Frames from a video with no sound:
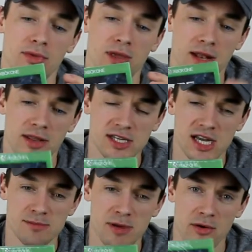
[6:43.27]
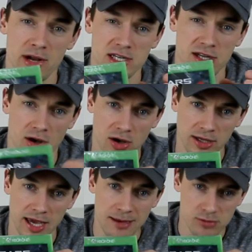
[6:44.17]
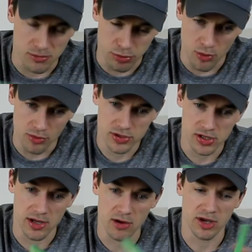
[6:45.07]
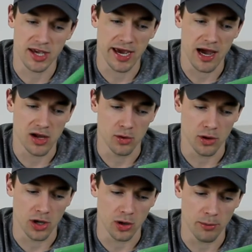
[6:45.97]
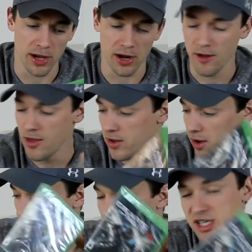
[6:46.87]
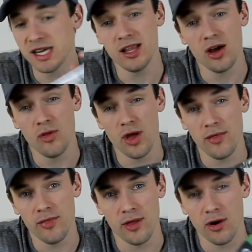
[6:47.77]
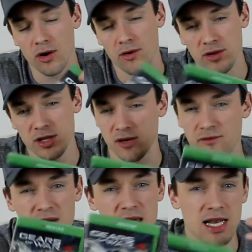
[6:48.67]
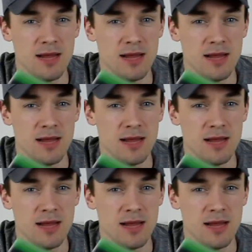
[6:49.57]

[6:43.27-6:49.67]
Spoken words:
then this has better HDR game support, so they'll kick out a lot better. I would say though that there's a fairly